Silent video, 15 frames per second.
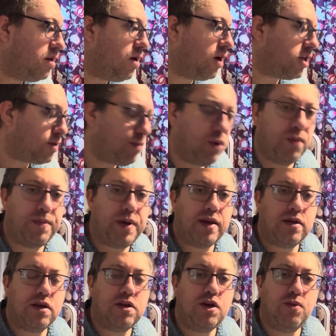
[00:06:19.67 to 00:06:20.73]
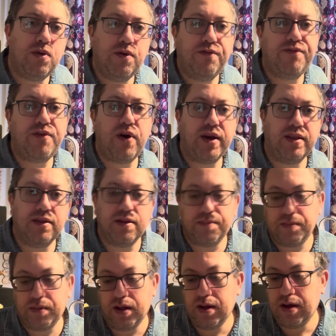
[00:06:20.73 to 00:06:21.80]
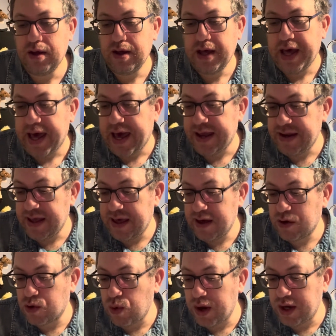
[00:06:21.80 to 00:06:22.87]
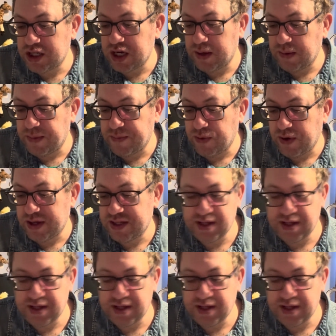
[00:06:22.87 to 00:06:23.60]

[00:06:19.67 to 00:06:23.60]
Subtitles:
Sport Band, and you will find them, and they're quite cheaply priced.